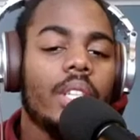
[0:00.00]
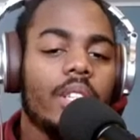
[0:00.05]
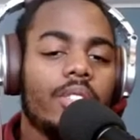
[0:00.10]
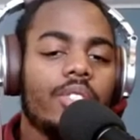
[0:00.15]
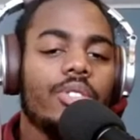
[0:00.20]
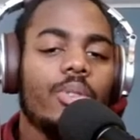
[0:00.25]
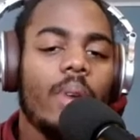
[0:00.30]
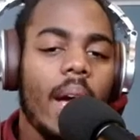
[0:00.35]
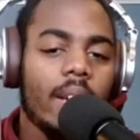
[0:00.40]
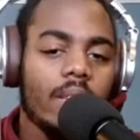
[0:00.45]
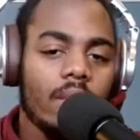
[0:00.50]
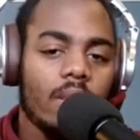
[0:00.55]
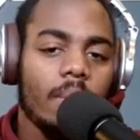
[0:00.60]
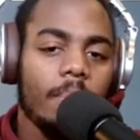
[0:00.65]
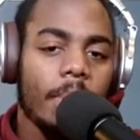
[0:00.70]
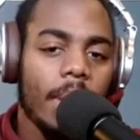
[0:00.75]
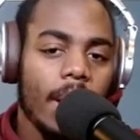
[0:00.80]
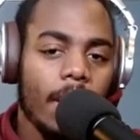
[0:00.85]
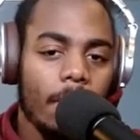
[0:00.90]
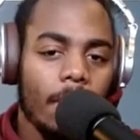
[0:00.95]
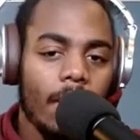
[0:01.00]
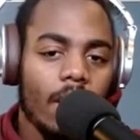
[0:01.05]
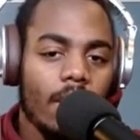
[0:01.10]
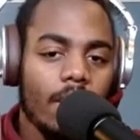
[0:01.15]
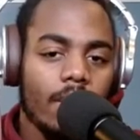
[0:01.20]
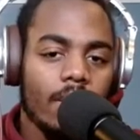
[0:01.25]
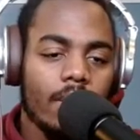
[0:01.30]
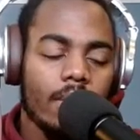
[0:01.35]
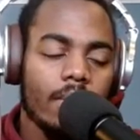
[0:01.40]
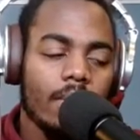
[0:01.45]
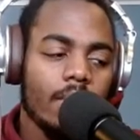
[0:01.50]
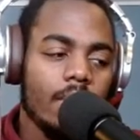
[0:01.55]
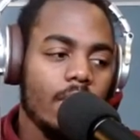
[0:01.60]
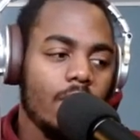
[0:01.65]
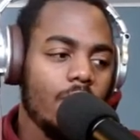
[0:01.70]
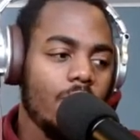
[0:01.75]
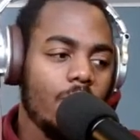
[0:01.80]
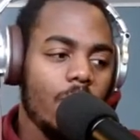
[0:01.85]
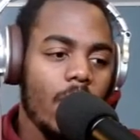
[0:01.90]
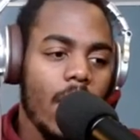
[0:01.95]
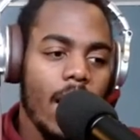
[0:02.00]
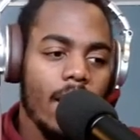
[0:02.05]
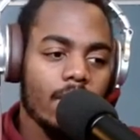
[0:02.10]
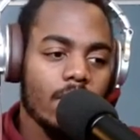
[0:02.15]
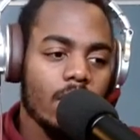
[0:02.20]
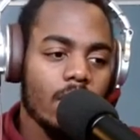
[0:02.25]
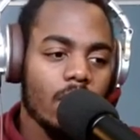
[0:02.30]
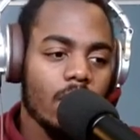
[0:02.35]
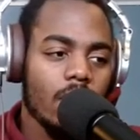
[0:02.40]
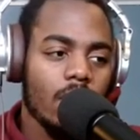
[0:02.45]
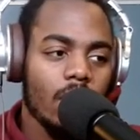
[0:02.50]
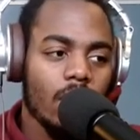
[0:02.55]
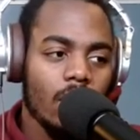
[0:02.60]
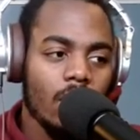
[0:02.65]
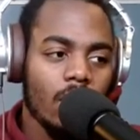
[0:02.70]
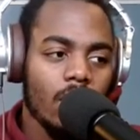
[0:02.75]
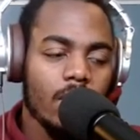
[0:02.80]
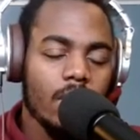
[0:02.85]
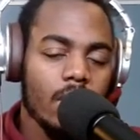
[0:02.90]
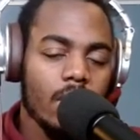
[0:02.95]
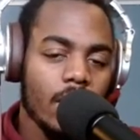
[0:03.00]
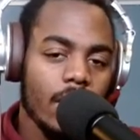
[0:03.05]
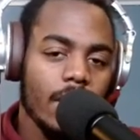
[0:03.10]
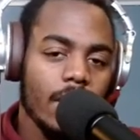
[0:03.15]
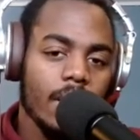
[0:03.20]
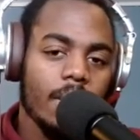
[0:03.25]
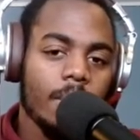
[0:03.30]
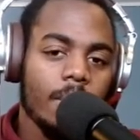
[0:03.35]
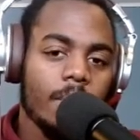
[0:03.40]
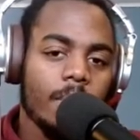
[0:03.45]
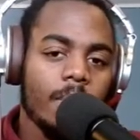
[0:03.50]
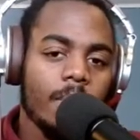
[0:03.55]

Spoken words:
you actually pray about it? Did you actually seek him?